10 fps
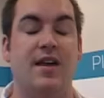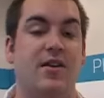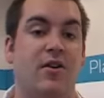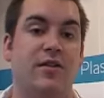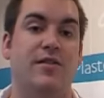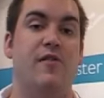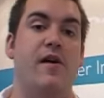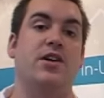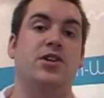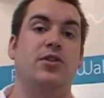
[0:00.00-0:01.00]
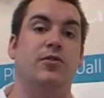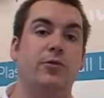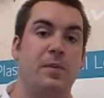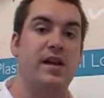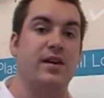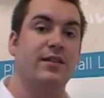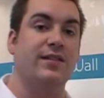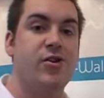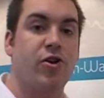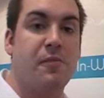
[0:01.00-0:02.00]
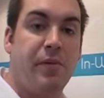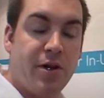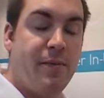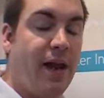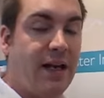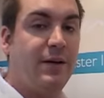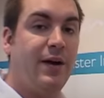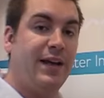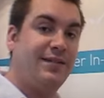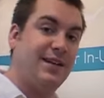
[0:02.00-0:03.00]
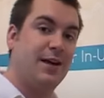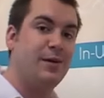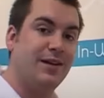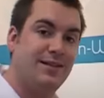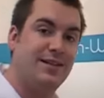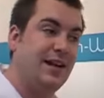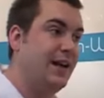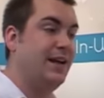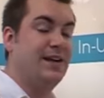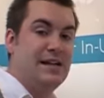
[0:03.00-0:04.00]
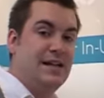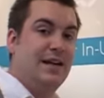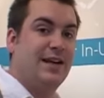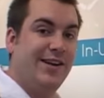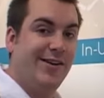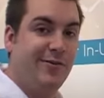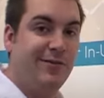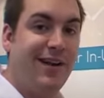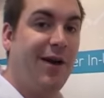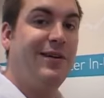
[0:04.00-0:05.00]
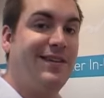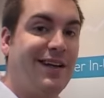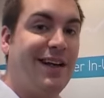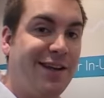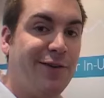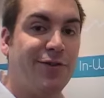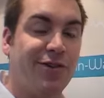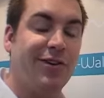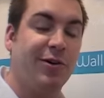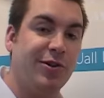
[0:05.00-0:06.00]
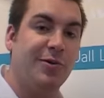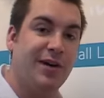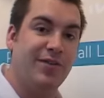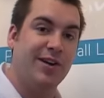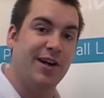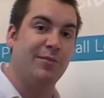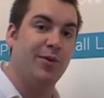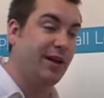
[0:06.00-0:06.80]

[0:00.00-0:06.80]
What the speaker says: they're not directional speakers, so you can put them anywhere, stick them in a ceiling, a new lowered ceiling that you've just told your wife that you're going to